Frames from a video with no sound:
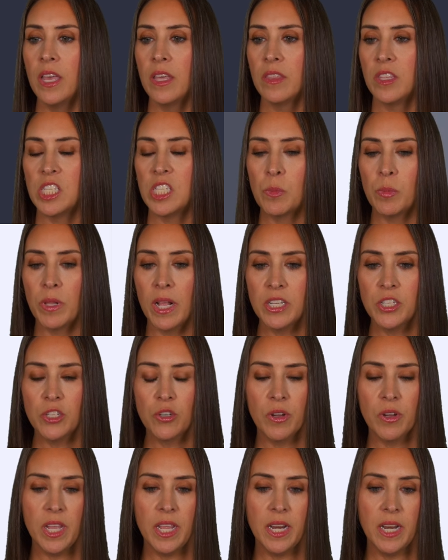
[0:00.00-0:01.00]
The splash
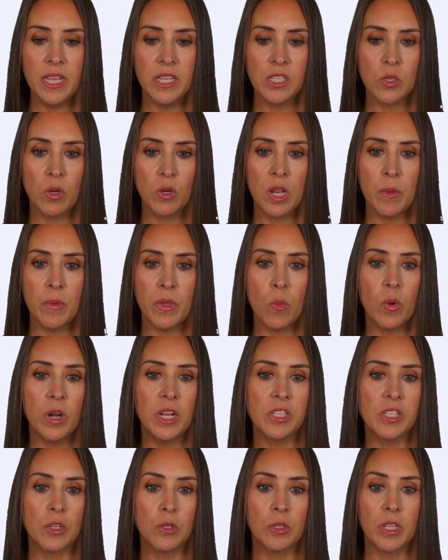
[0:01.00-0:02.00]
screen is going to be what
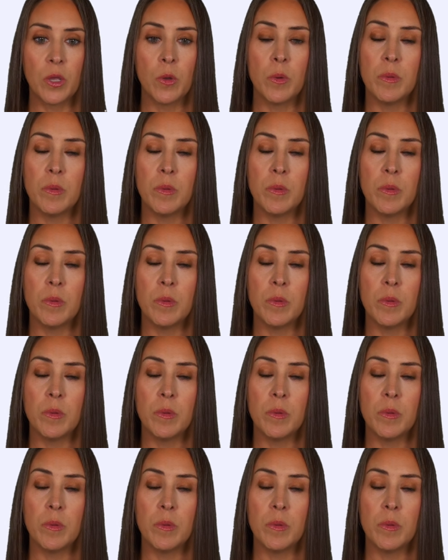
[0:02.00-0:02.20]
it's going to look